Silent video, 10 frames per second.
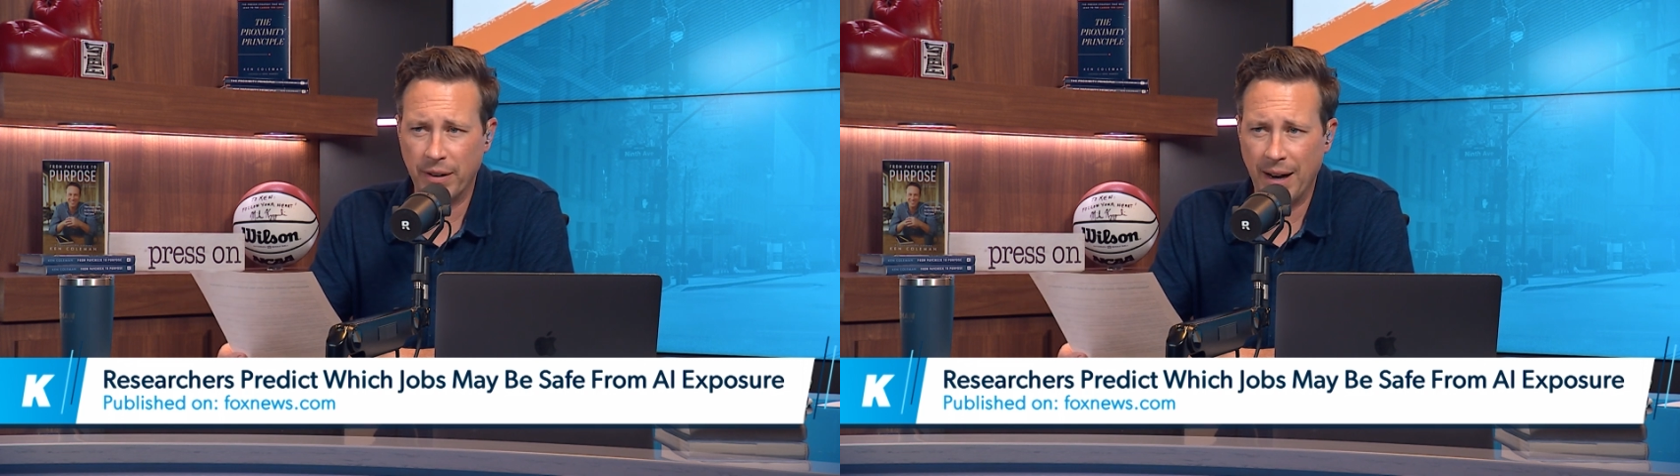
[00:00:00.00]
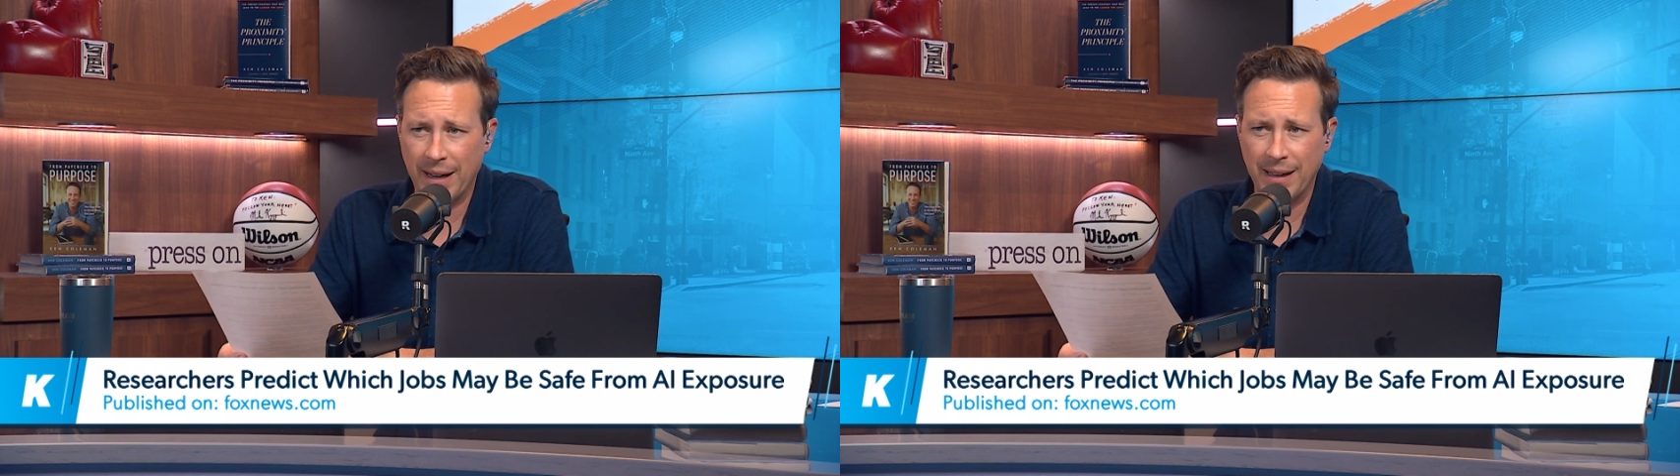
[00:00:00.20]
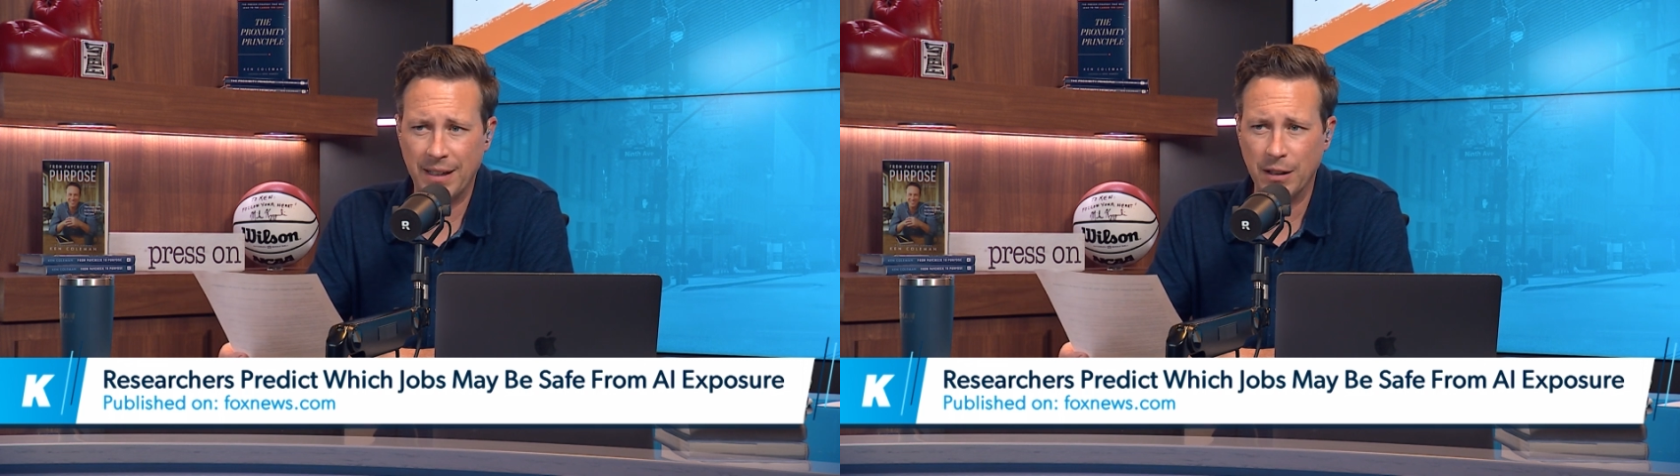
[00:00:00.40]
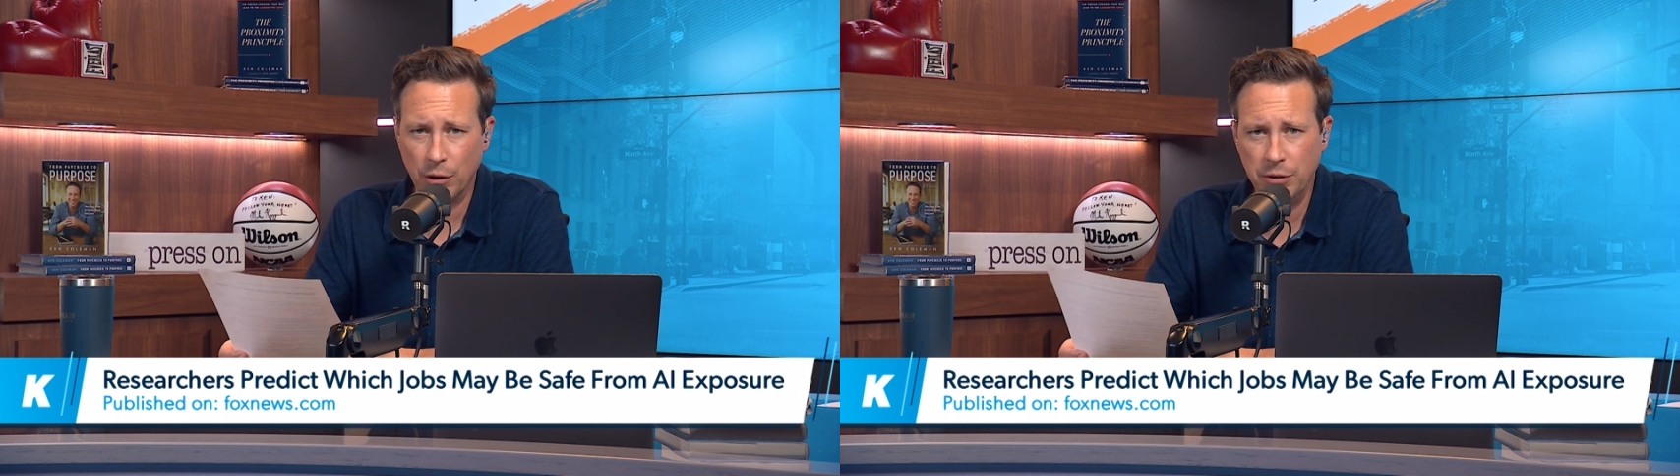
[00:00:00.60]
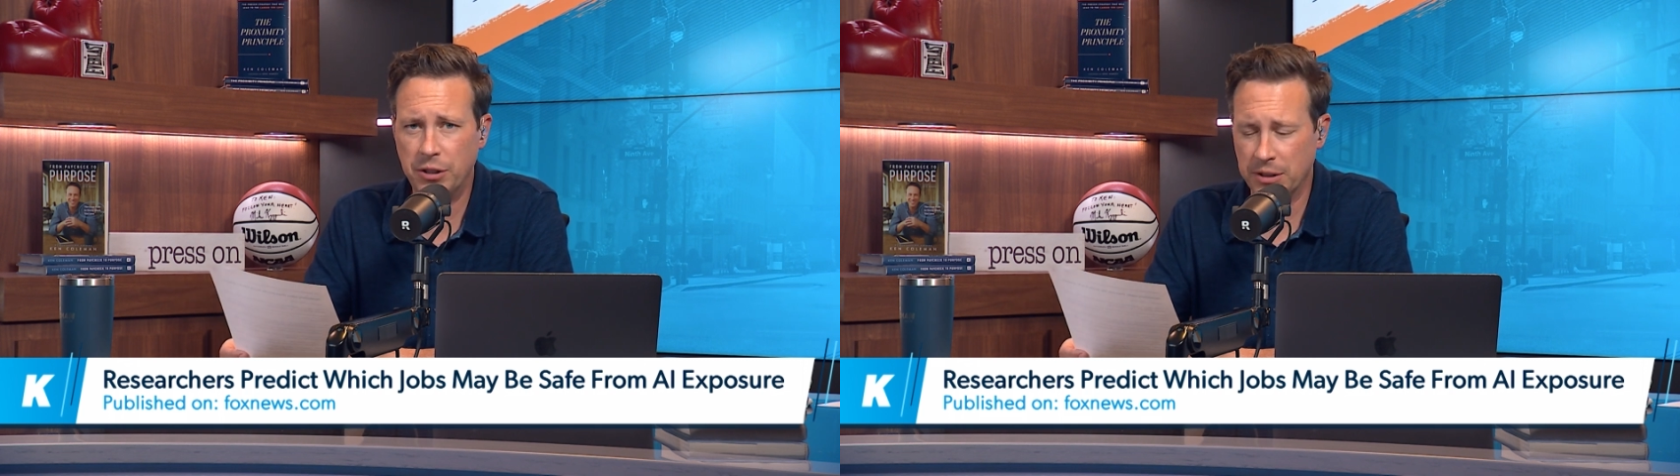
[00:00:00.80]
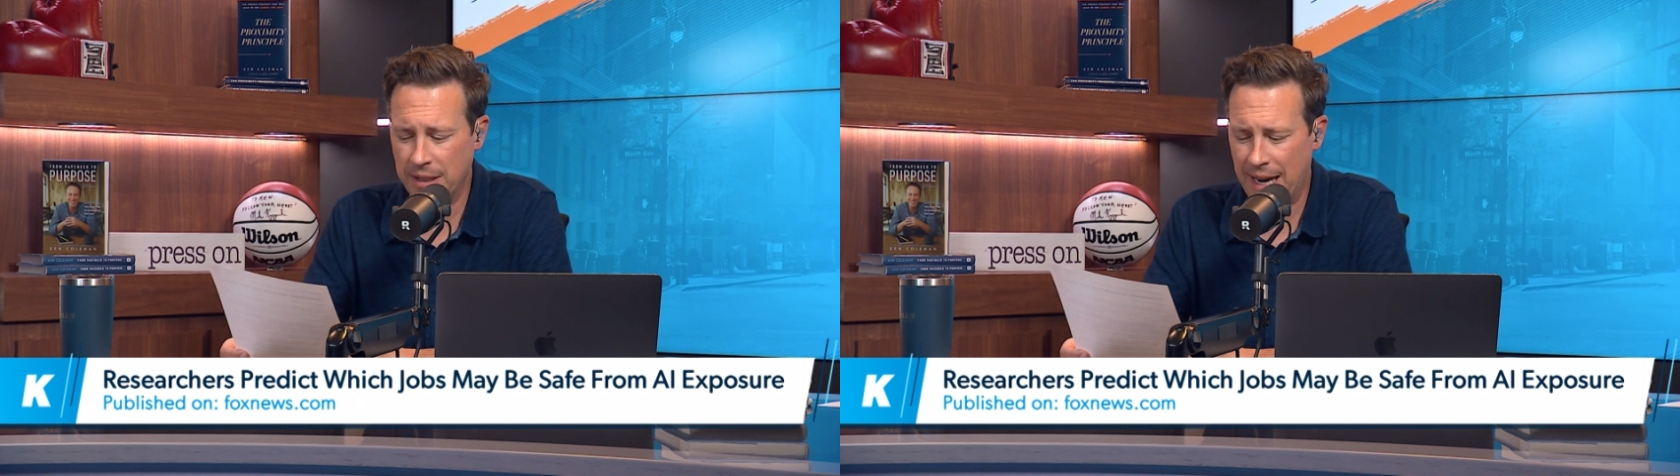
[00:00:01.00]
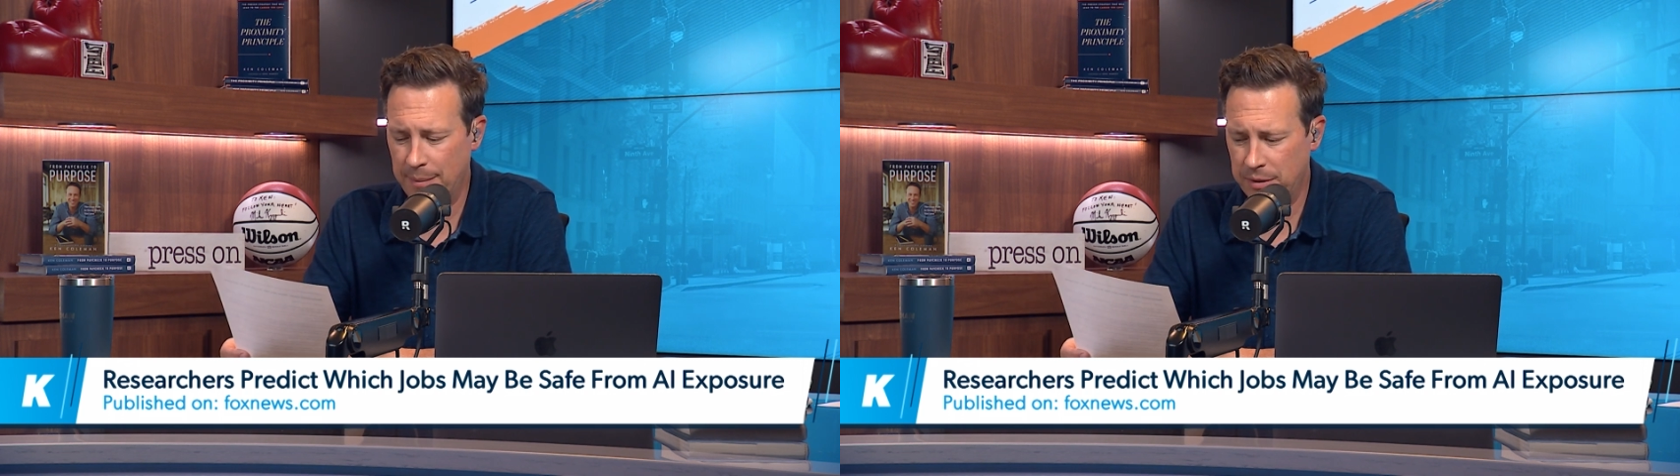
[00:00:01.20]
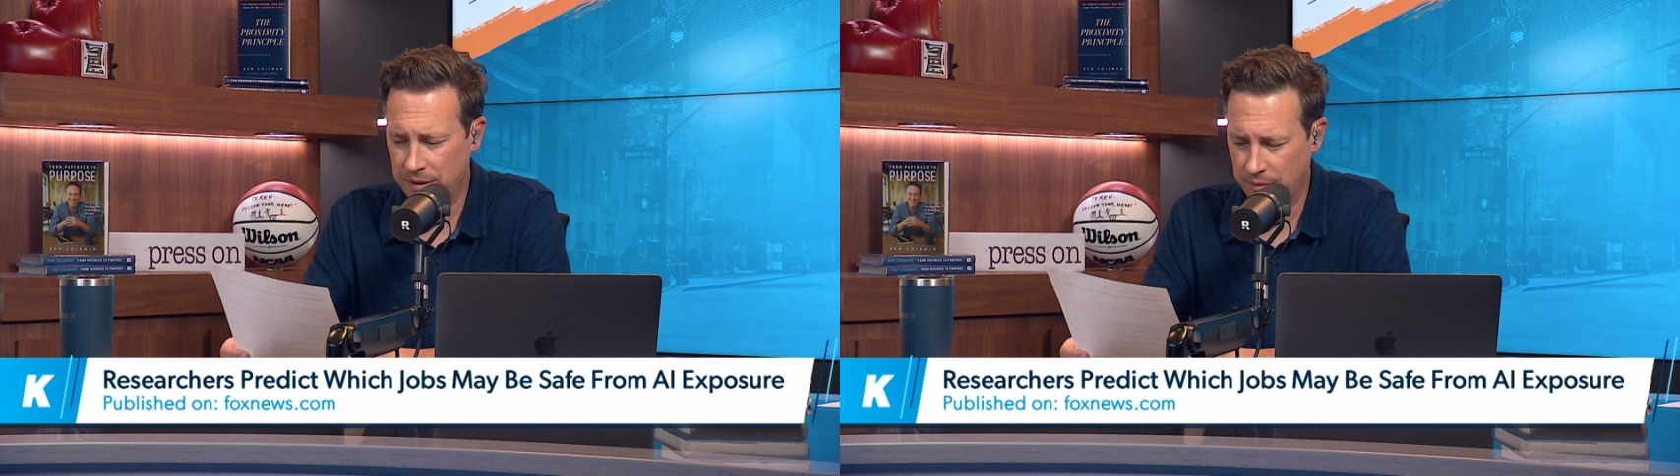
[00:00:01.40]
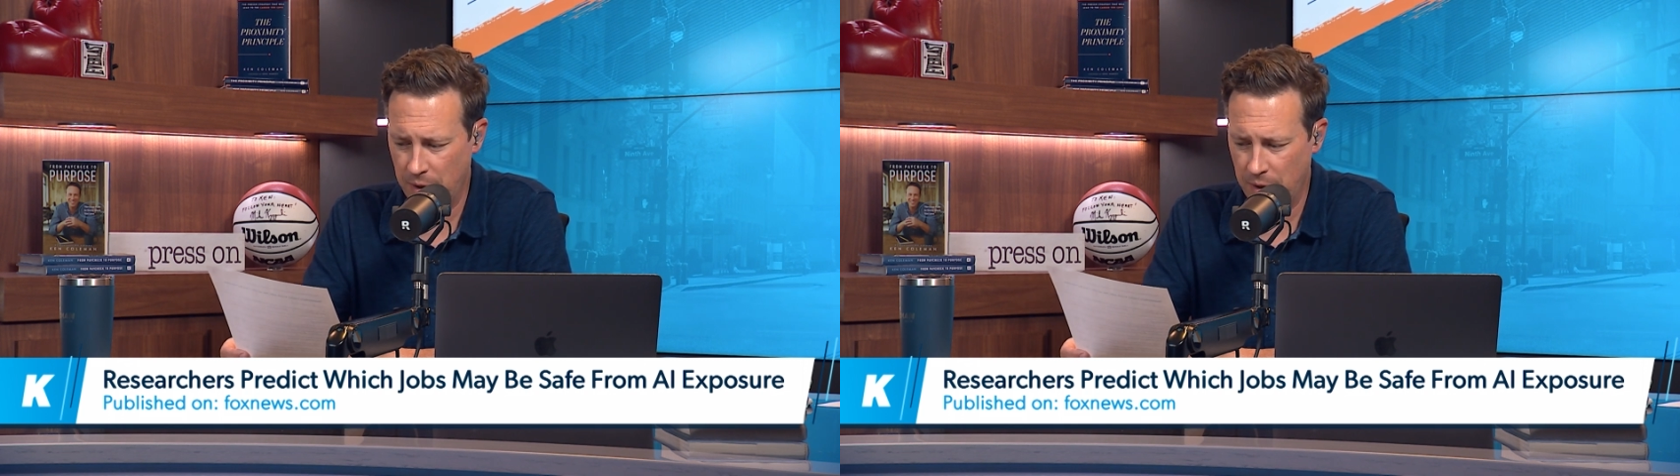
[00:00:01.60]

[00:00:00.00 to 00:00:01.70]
You're not going to lose your job to the